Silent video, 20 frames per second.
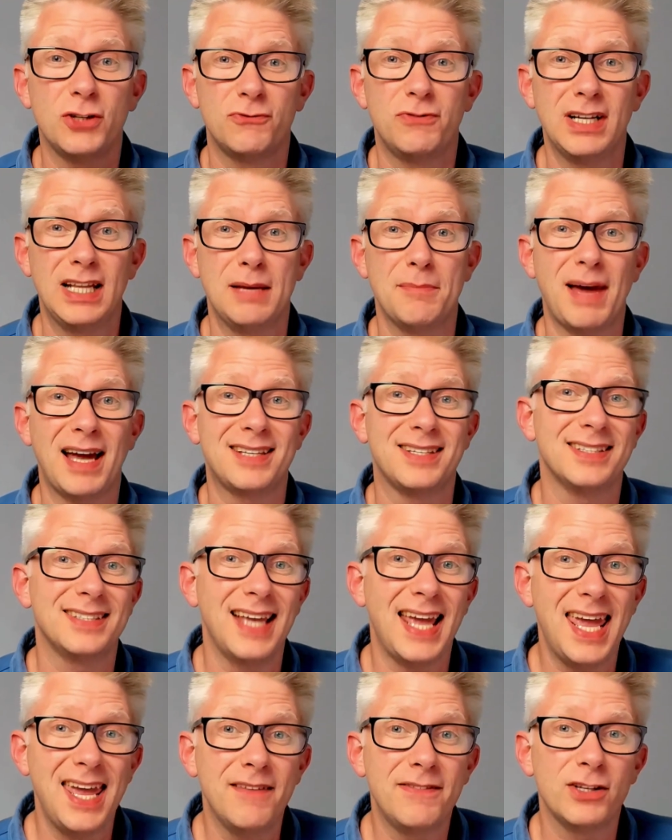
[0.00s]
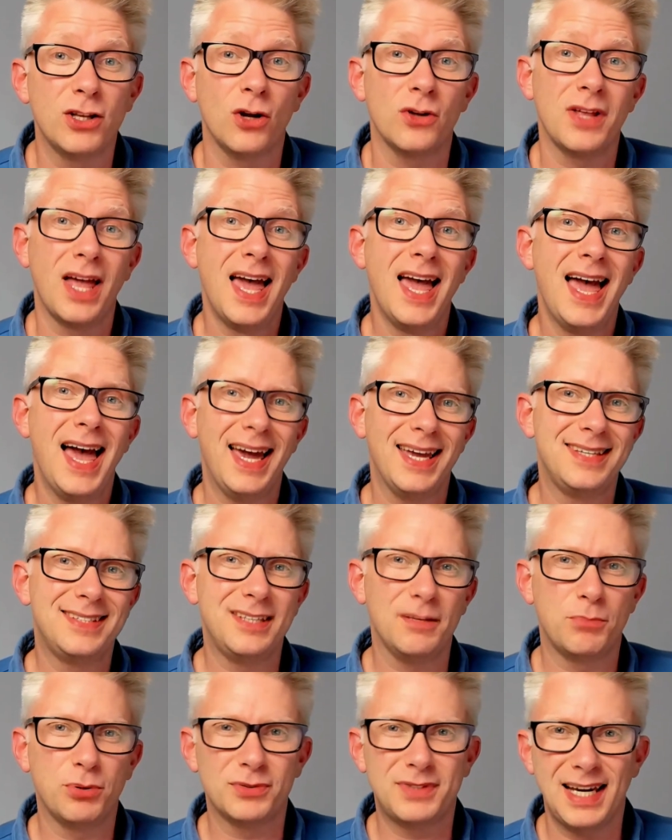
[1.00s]
really matters even on a
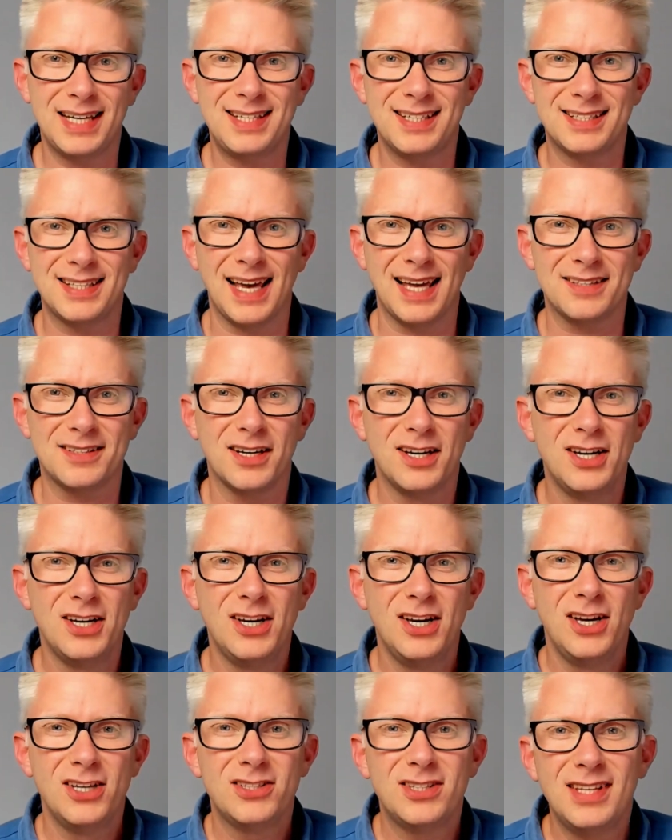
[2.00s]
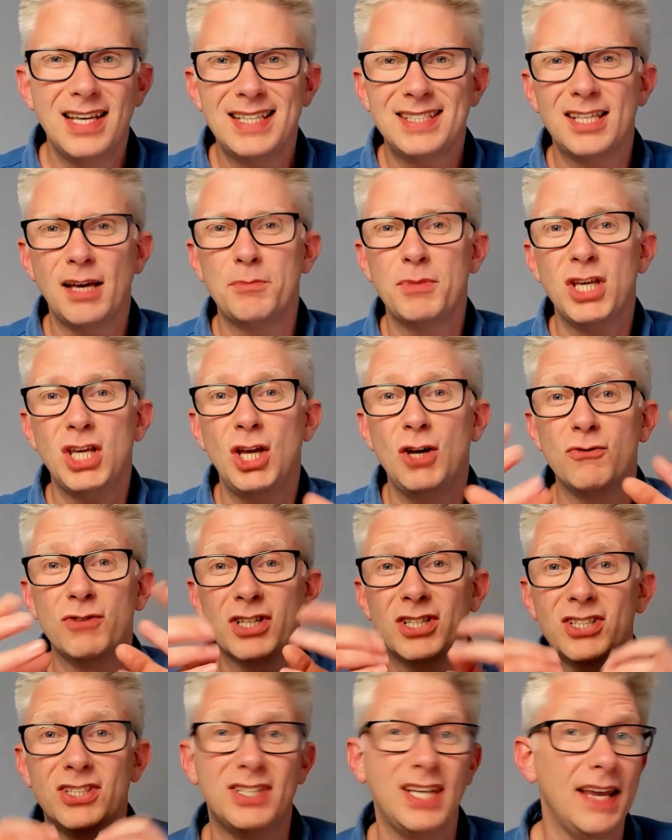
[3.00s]
simple data set. So next time that you
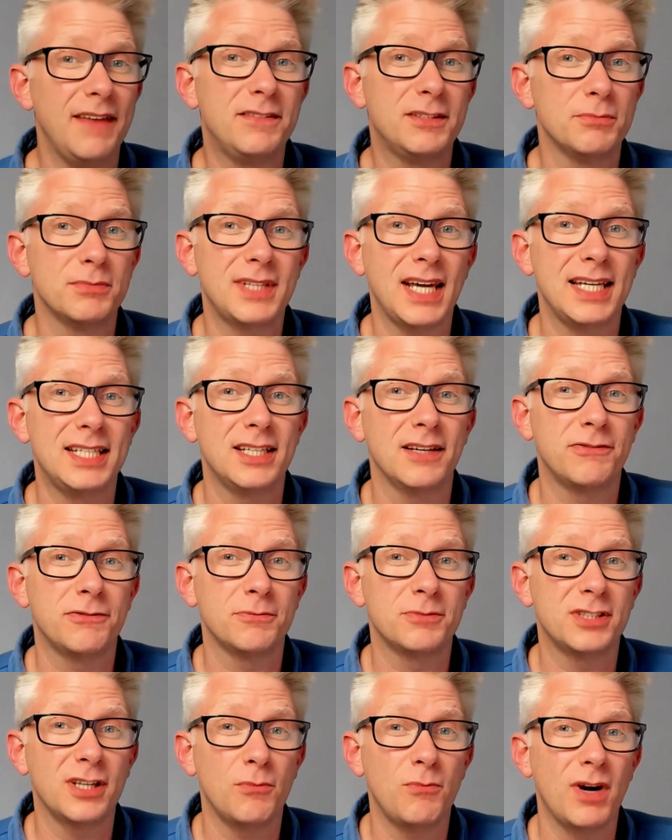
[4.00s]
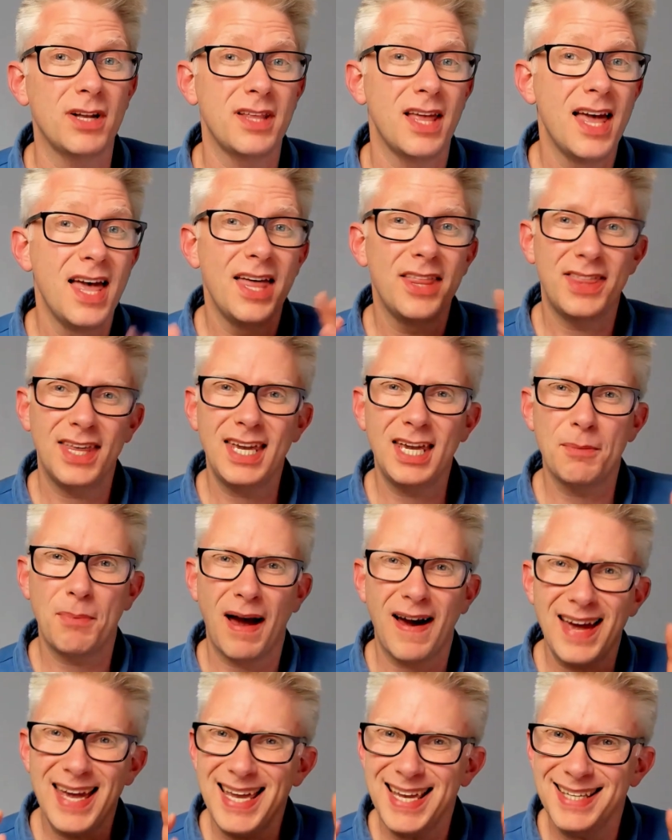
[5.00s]
receive some data from someone, think
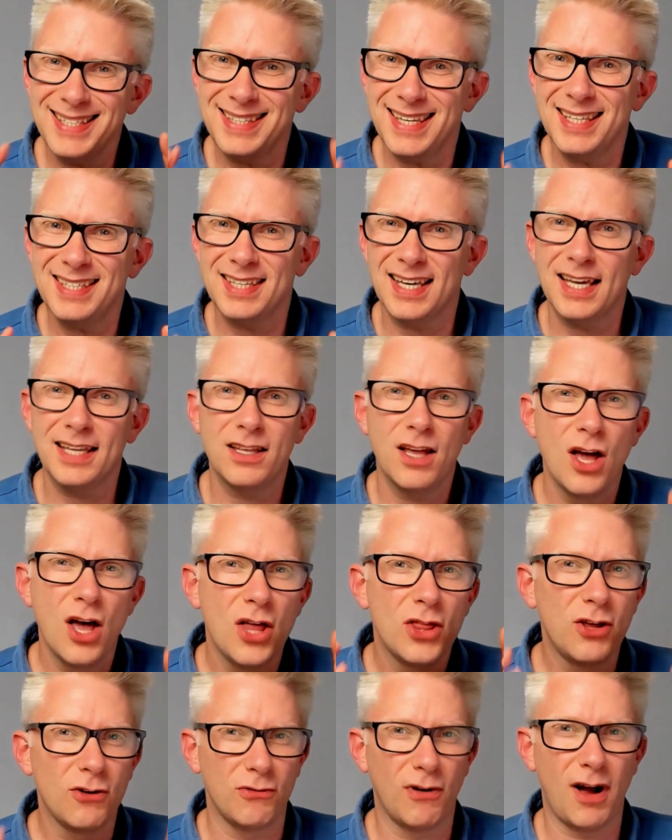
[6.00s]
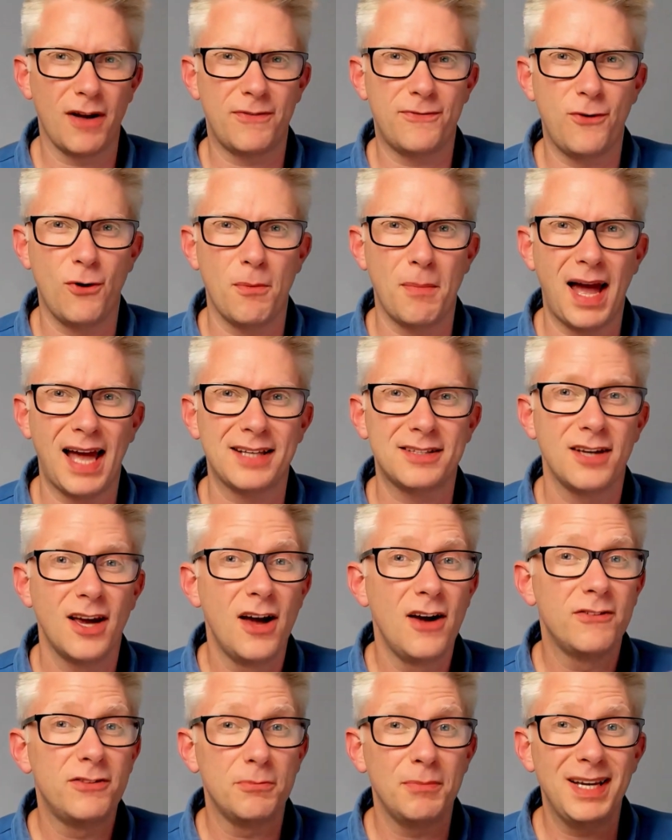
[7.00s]
about, is this in the right format
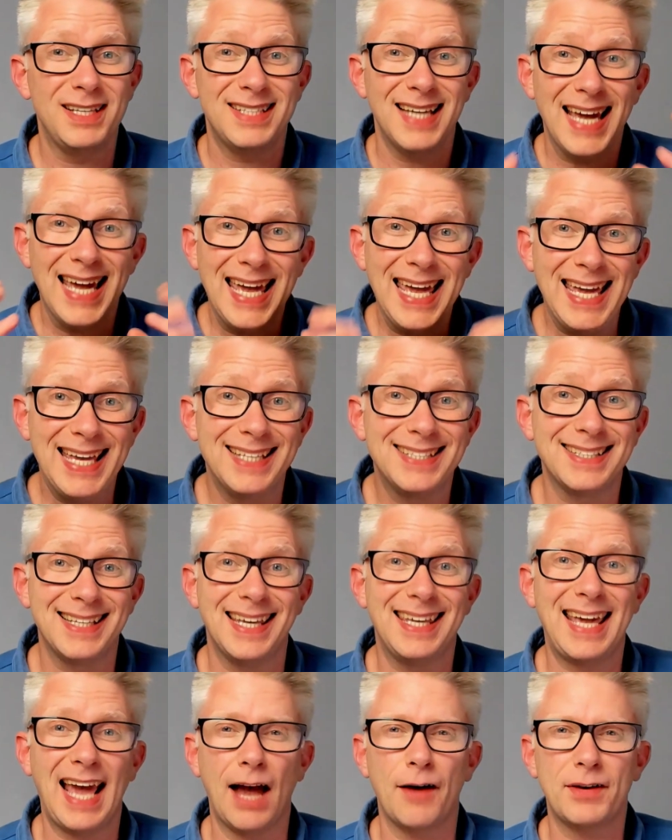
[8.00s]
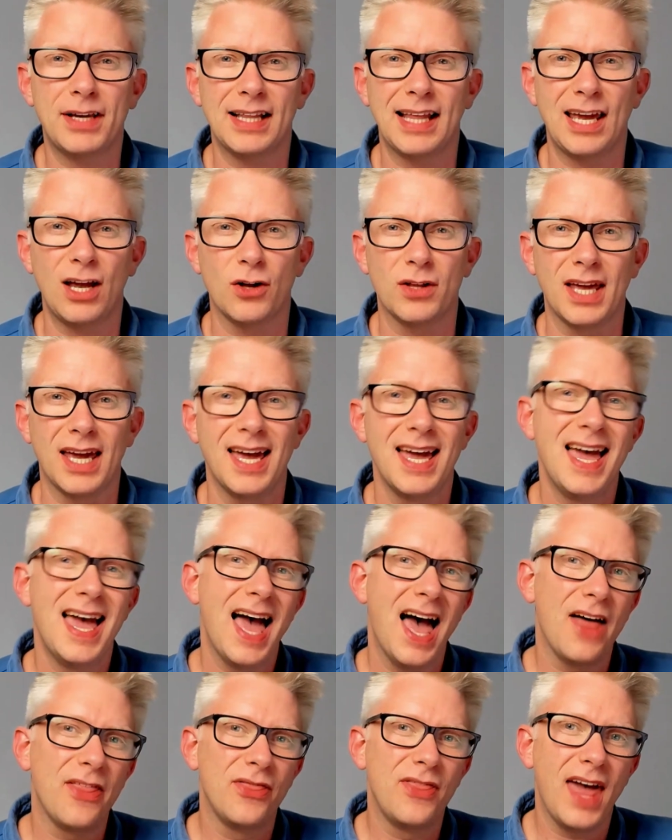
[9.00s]
for me to easily calculate on it?
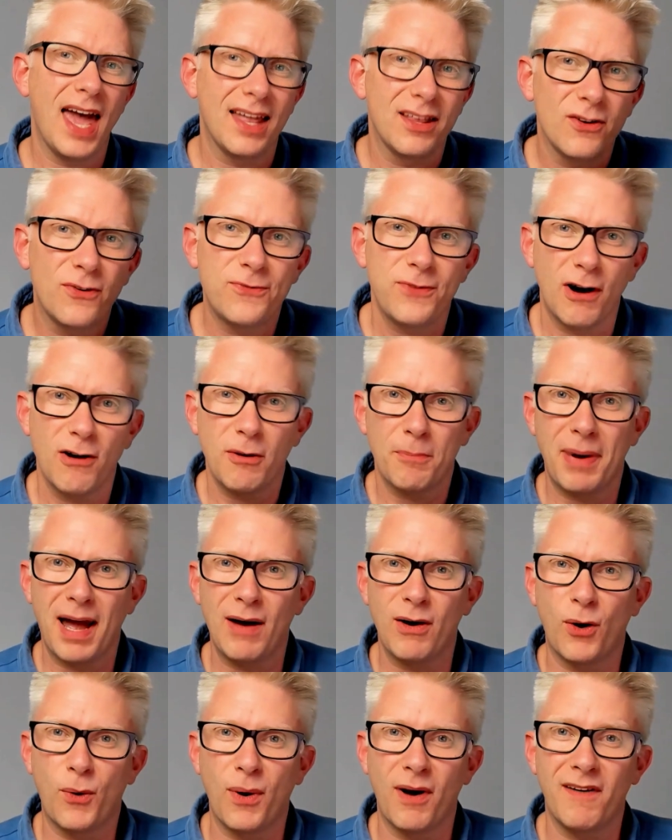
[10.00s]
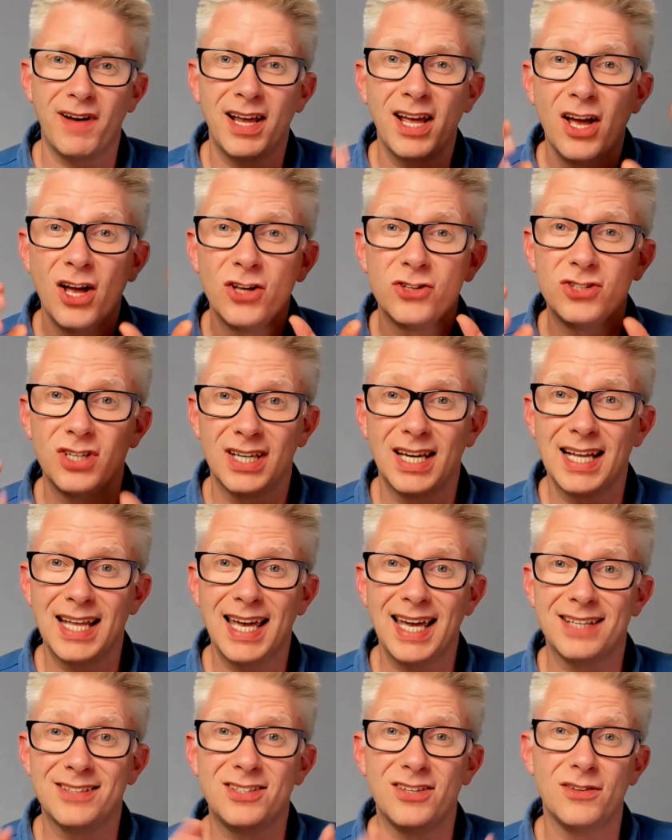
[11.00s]
And then fire up Power Query so you can get it
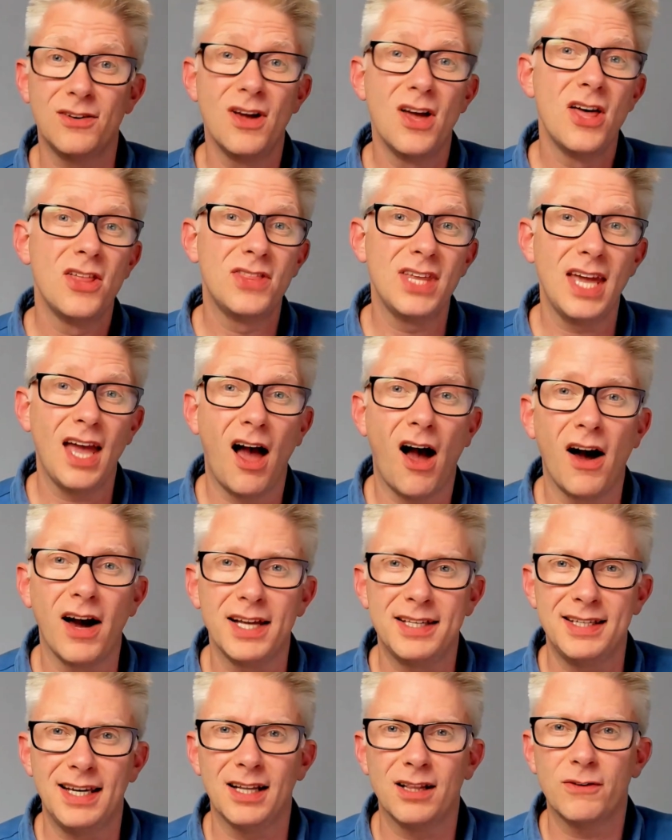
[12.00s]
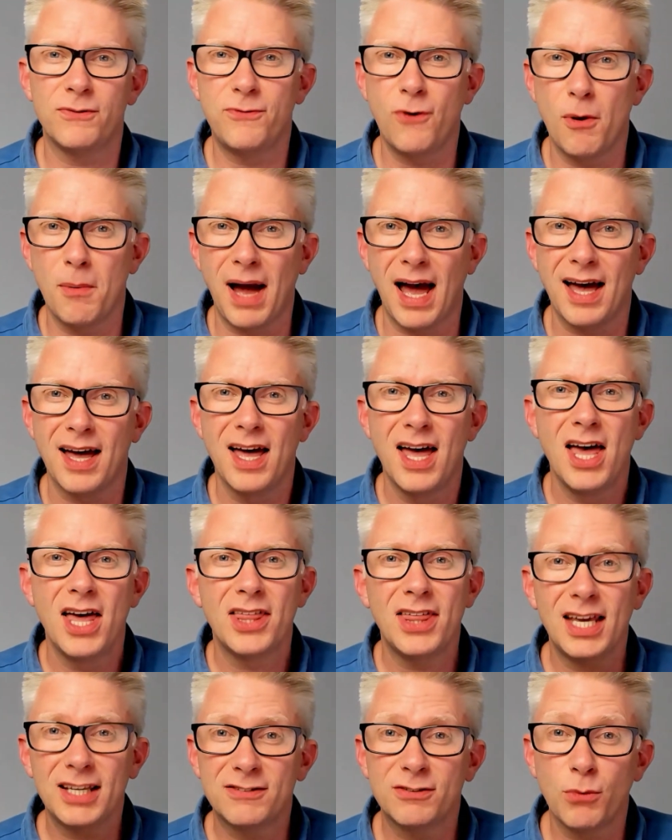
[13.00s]
into the ideal format.
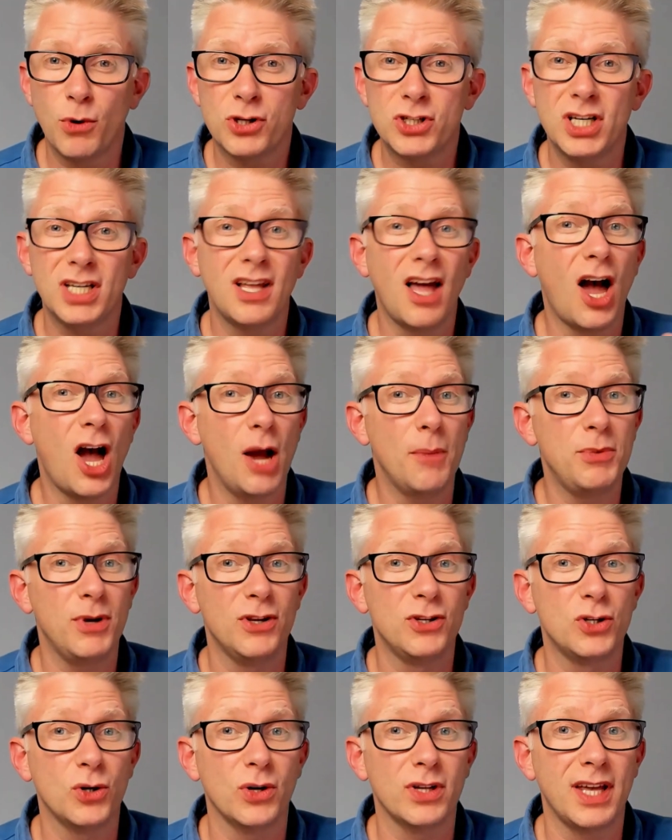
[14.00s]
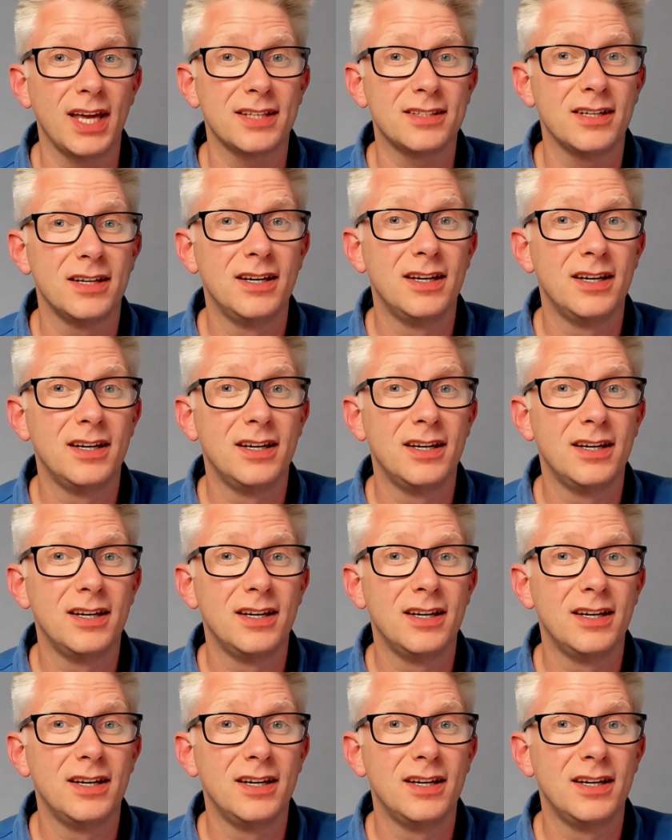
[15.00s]
Thanks for watching. I hope you enjoyed it.